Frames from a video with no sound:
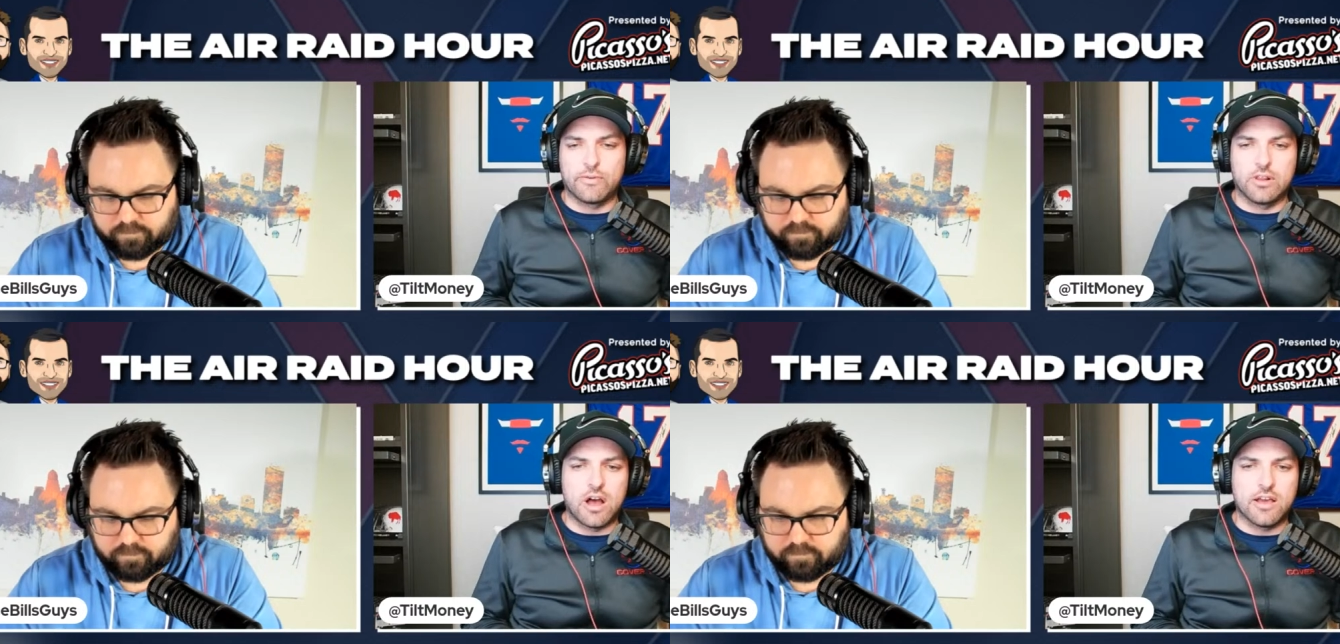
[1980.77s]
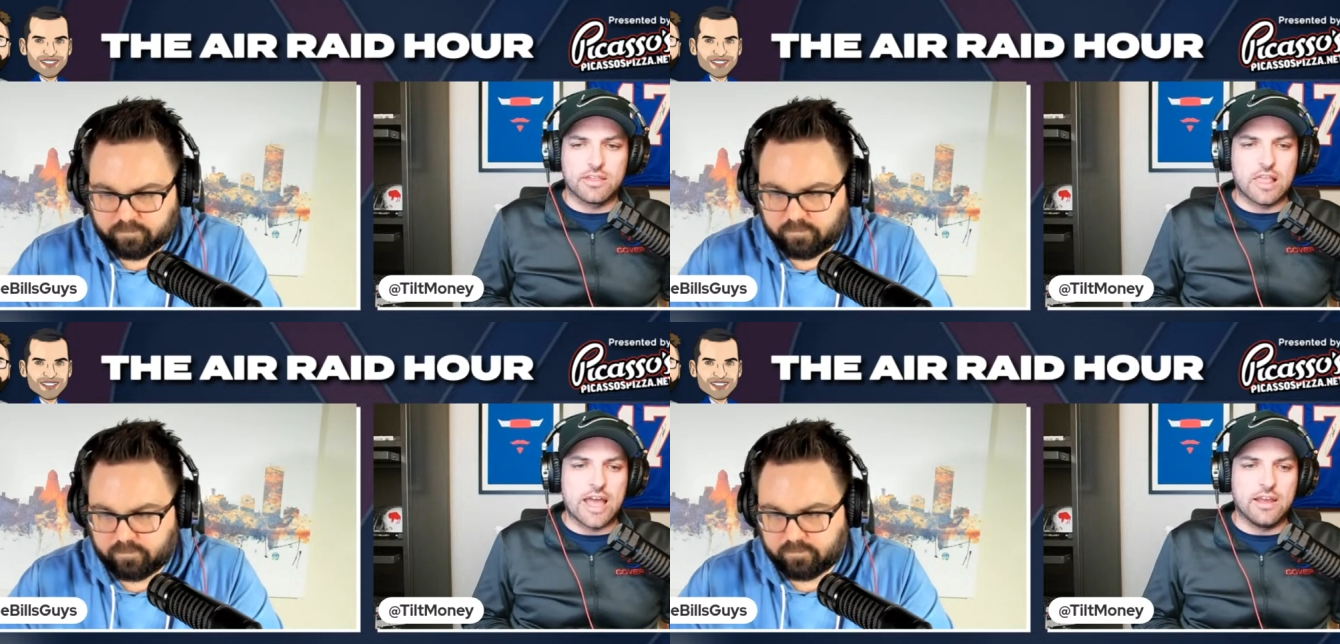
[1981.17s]
Speaker 1: for
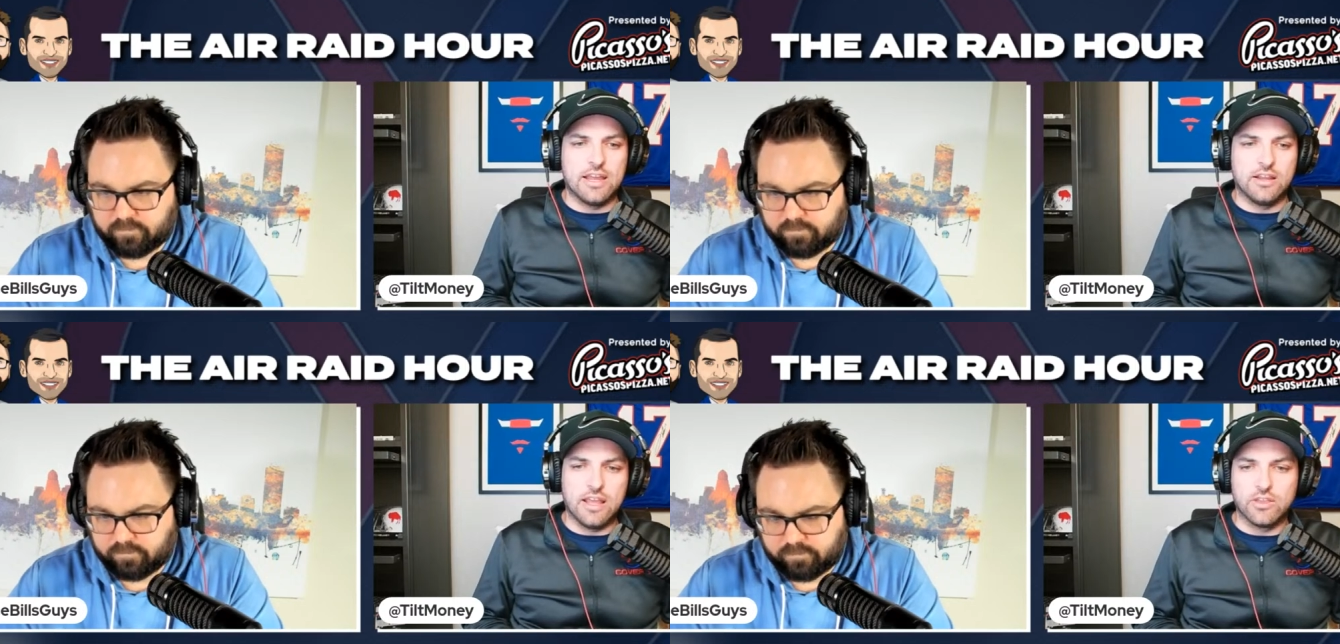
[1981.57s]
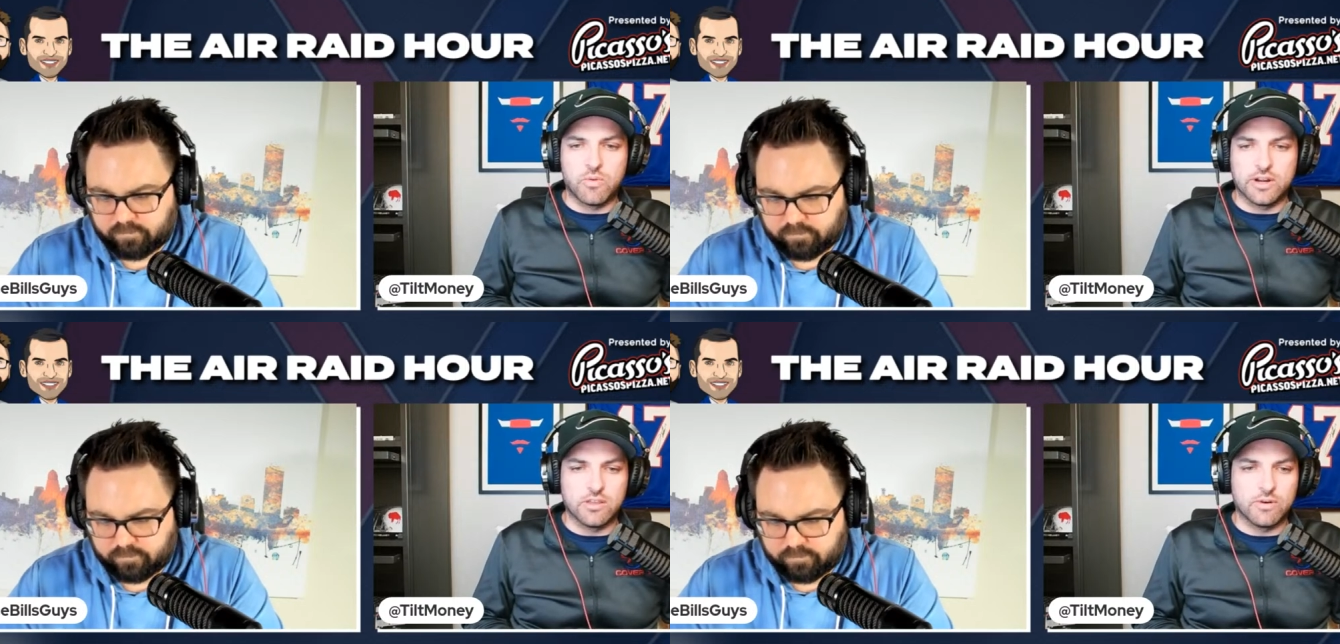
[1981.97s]
loss in
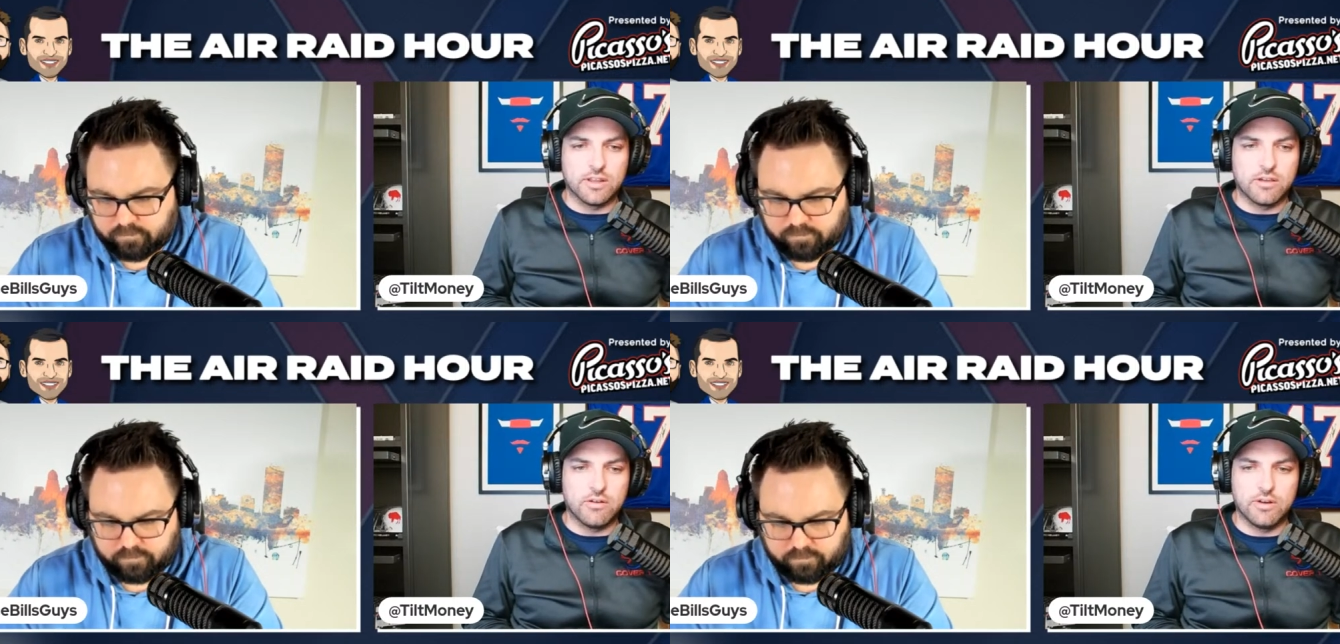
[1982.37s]
twenty twenty-two.